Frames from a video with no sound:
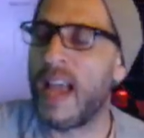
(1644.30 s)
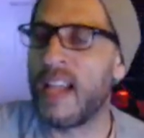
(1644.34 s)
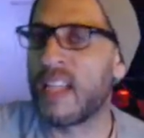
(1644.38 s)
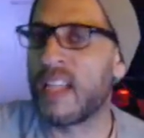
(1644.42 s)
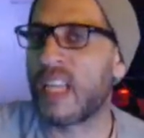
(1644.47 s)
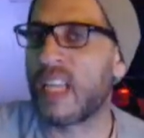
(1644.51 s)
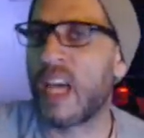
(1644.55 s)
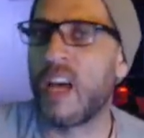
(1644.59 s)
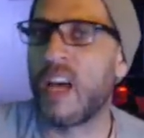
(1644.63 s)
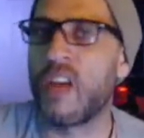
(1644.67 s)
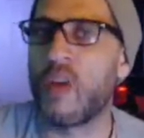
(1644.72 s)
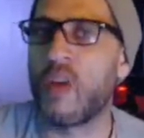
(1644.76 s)
and
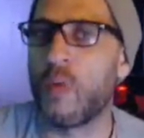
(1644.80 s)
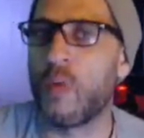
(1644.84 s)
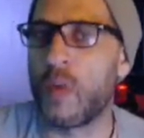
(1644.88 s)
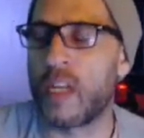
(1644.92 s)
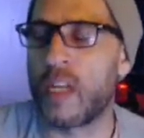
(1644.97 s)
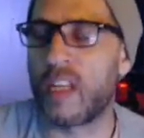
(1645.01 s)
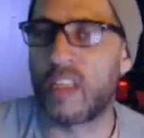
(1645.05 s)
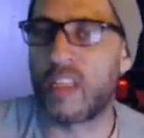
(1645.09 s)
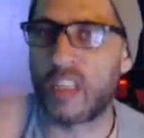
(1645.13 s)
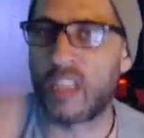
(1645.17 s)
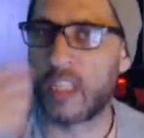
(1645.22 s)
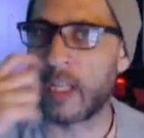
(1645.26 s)
tell you we
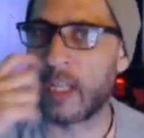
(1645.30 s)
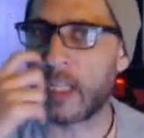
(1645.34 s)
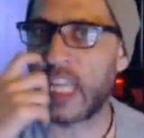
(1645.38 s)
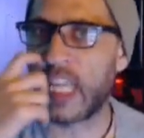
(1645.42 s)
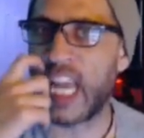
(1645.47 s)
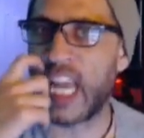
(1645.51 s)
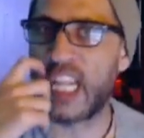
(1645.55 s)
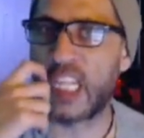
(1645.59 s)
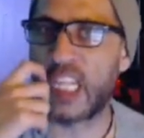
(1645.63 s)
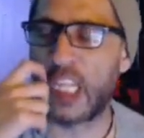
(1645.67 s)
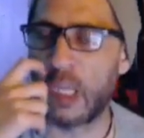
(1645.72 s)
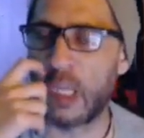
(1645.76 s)
can still
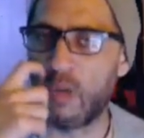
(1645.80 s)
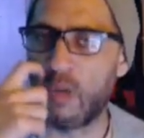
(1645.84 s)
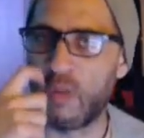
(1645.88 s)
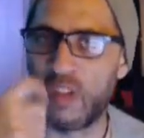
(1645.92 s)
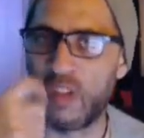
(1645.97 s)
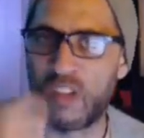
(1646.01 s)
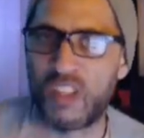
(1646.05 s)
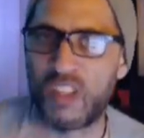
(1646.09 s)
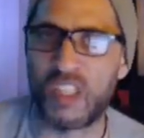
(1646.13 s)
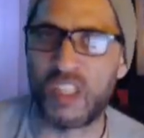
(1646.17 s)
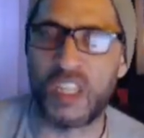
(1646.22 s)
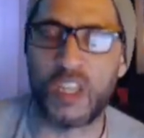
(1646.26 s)
get to you
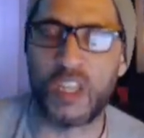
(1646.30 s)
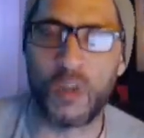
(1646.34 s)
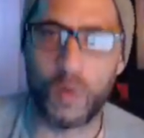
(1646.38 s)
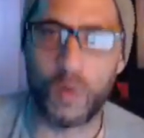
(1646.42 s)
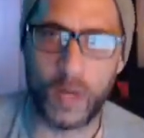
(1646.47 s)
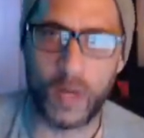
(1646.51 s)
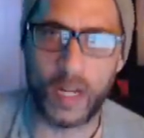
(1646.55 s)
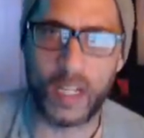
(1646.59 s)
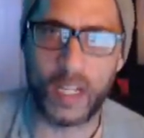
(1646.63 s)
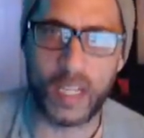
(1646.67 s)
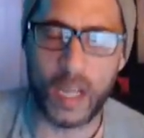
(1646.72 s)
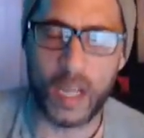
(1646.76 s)
and see you
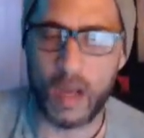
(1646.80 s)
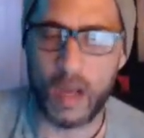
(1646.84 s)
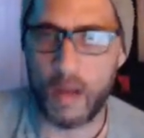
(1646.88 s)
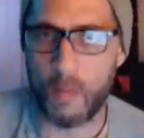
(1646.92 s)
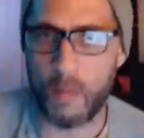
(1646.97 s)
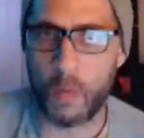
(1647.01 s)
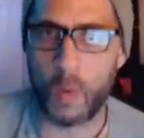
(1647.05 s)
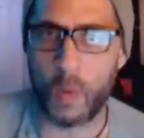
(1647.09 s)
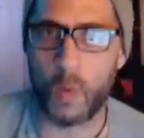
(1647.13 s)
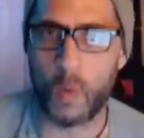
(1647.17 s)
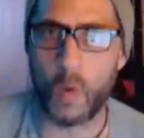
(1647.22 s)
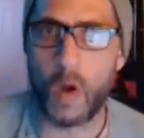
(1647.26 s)

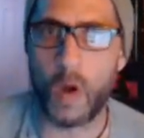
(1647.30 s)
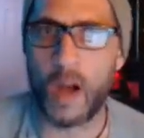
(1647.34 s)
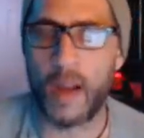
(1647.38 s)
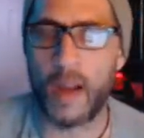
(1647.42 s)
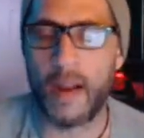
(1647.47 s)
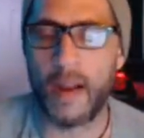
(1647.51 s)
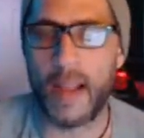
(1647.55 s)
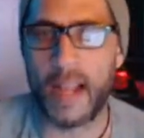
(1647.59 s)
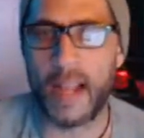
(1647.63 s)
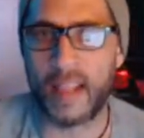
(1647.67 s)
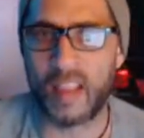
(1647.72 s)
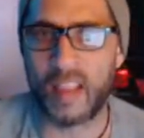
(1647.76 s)
anytime we want
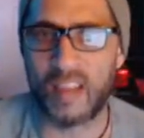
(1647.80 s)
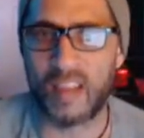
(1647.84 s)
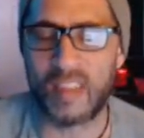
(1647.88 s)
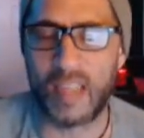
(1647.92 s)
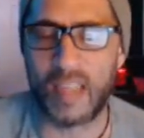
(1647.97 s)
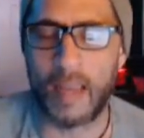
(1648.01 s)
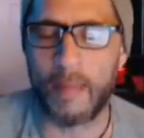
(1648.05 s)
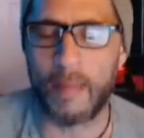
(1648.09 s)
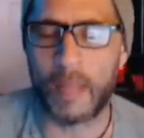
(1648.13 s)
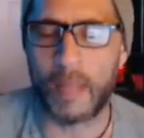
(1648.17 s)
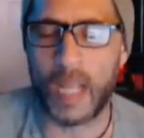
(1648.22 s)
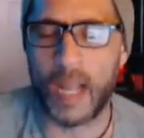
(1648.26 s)
at the
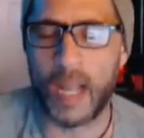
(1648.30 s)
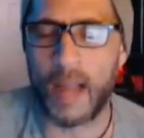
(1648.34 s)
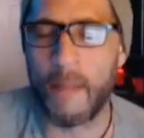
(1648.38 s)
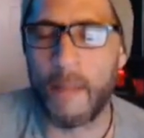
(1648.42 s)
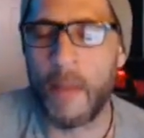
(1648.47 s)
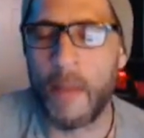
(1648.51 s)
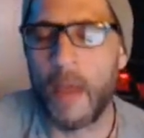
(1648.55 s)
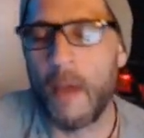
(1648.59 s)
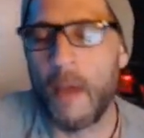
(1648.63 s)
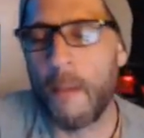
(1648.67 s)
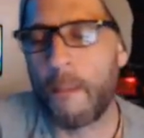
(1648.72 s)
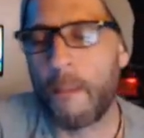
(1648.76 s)
same time.
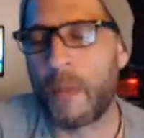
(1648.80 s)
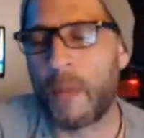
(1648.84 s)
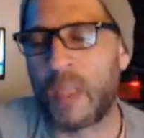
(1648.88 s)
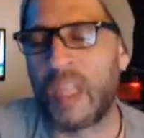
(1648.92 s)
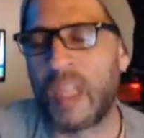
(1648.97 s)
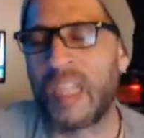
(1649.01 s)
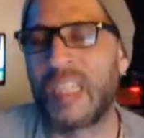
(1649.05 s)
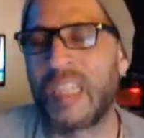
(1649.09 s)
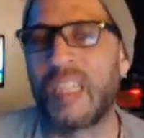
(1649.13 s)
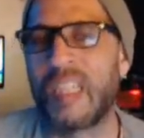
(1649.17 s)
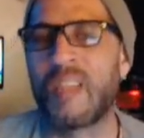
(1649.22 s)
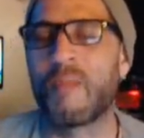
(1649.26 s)
But
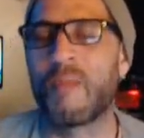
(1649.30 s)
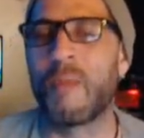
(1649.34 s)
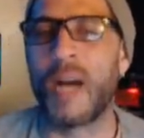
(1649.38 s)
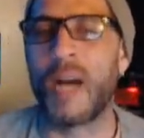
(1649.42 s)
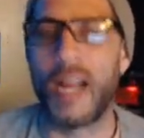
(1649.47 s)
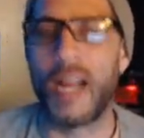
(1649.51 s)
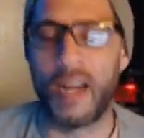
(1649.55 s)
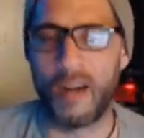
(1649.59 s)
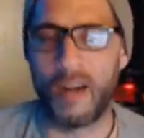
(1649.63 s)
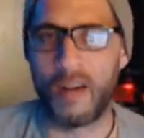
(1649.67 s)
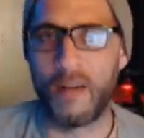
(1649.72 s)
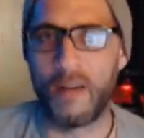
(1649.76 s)
this is
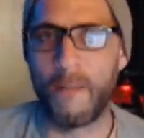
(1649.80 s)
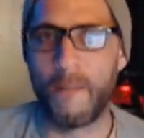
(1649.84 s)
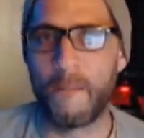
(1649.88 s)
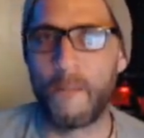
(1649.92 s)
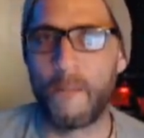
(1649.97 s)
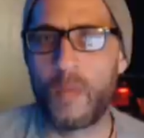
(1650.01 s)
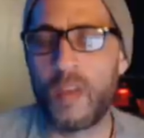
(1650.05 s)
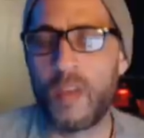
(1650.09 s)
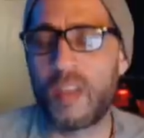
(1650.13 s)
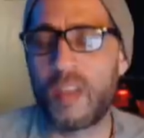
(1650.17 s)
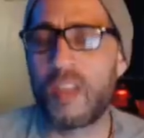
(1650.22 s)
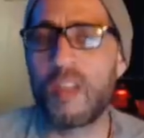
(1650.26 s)
minor.
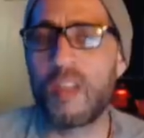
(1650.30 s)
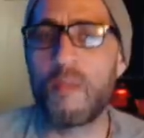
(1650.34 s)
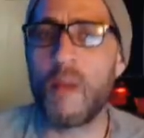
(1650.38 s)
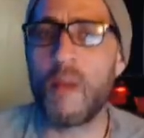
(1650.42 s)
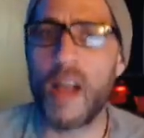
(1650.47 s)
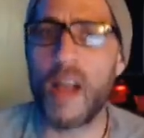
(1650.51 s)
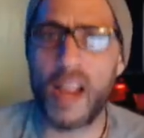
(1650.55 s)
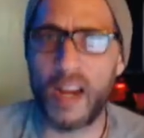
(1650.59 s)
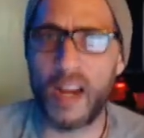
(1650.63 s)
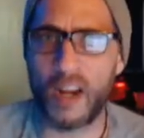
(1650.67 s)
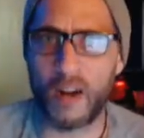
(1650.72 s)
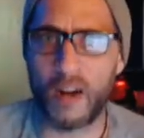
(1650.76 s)
This is
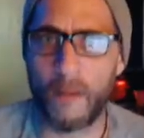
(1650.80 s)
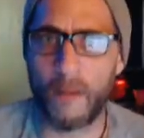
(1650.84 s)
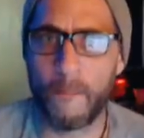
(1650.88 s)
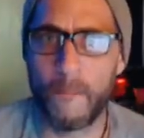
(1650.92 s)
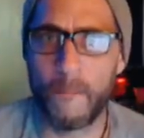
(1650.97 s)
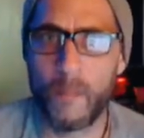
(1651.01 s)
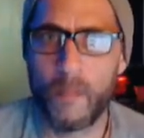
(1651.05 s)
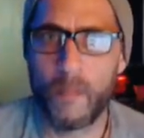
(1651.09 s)
minor.